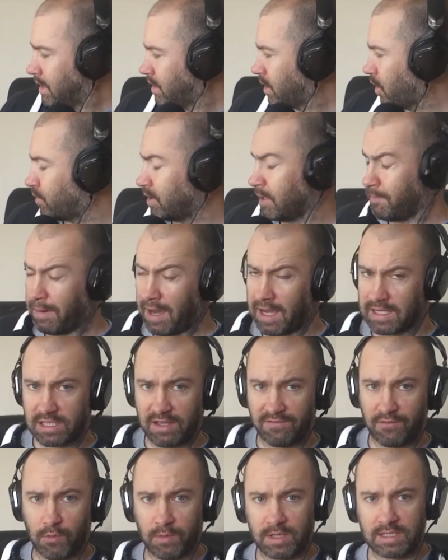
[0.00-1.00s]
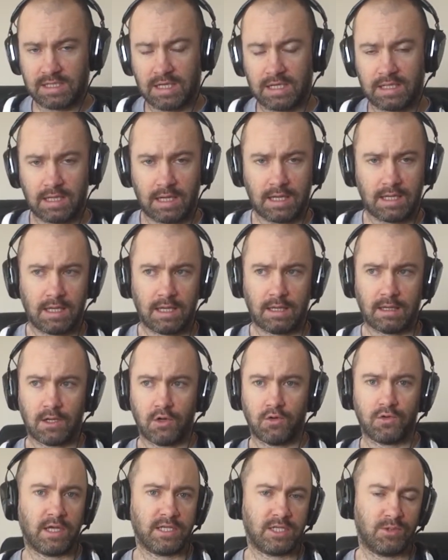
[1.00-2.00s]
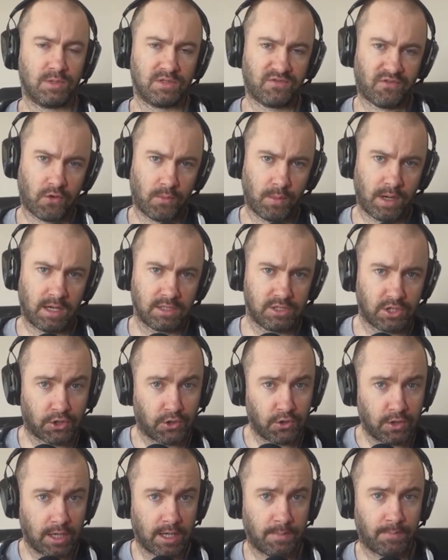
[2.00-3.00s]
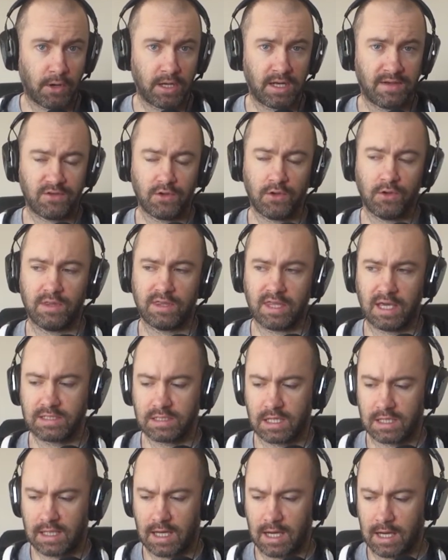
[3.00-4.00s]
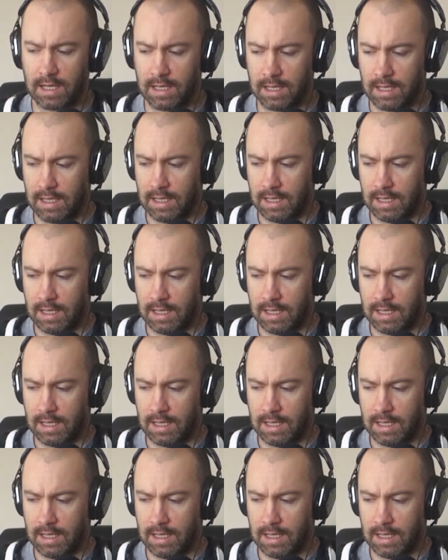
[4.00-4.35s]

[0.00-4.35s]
Now, in the past, they've always said that this was from a security point of view and things like that.